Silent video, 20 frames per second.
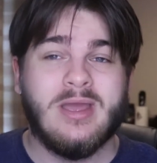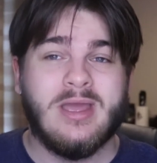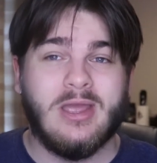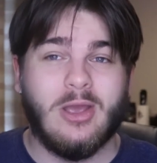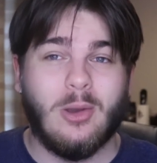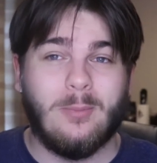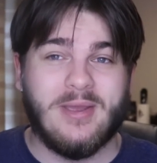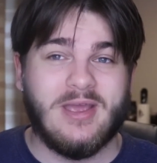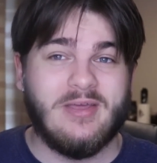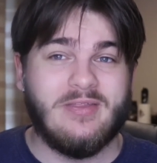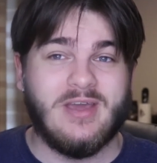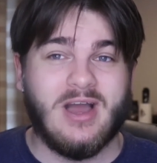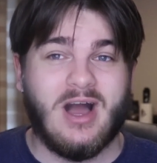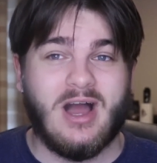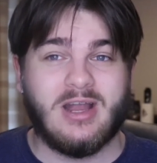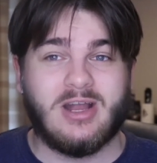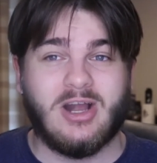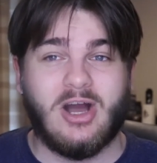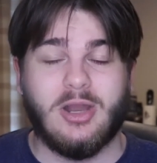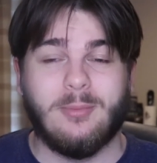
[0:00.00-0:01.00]
it'll be in the
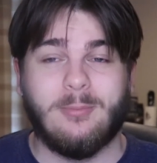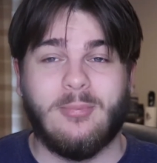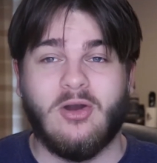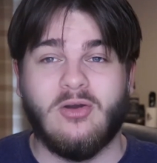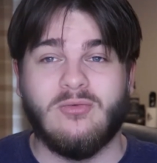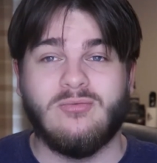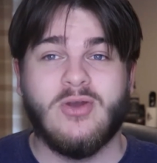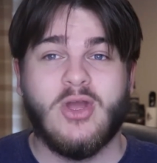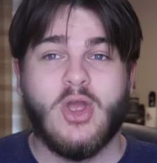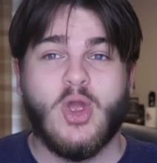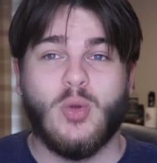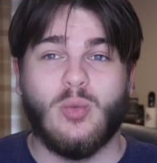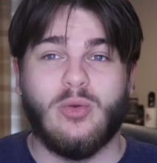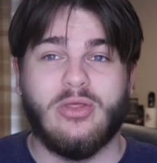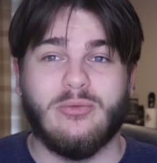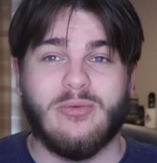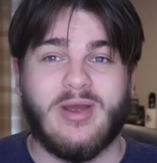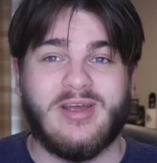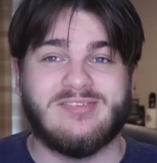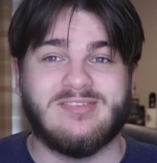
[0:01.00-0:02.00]
icon above with
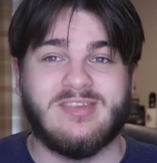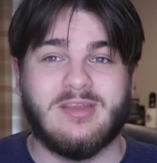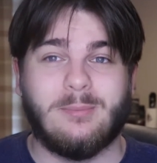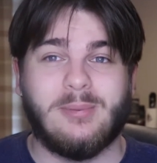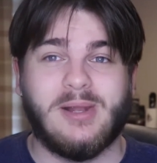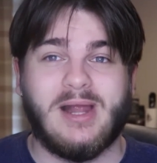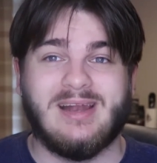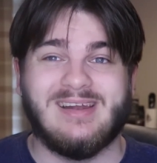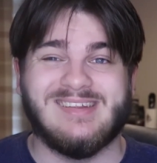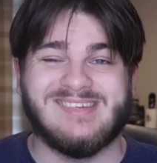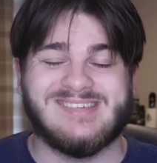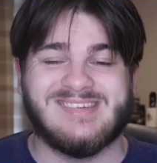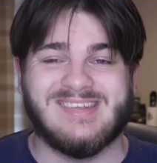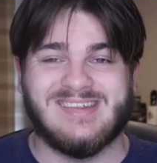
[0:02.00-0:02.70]
the rest of the playlist.